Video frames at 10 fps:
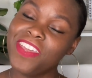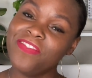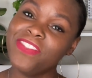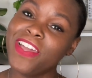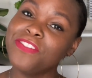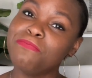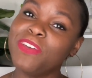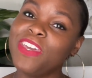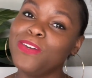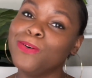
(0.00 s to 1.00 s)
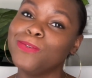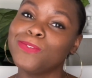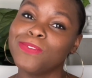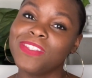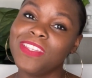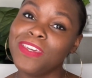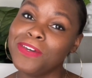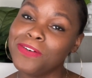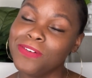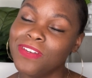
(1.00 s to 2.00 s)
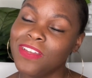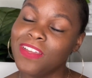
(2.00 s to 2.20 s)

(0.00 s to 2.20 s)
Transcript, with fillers: If neither bag goes on sale,